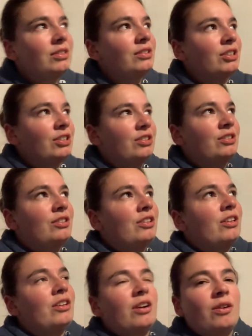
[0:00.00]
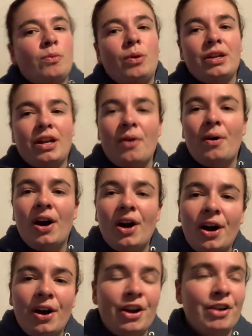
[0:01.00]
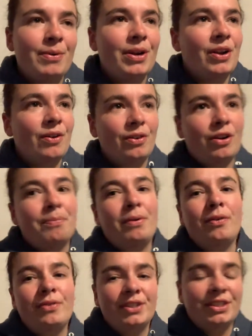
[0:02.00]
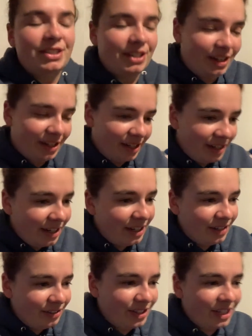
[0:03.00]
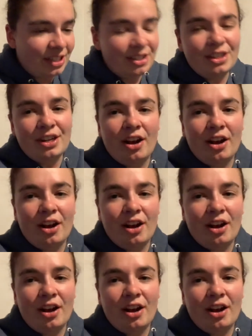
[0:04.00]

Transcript: just want to go home and not bother to just,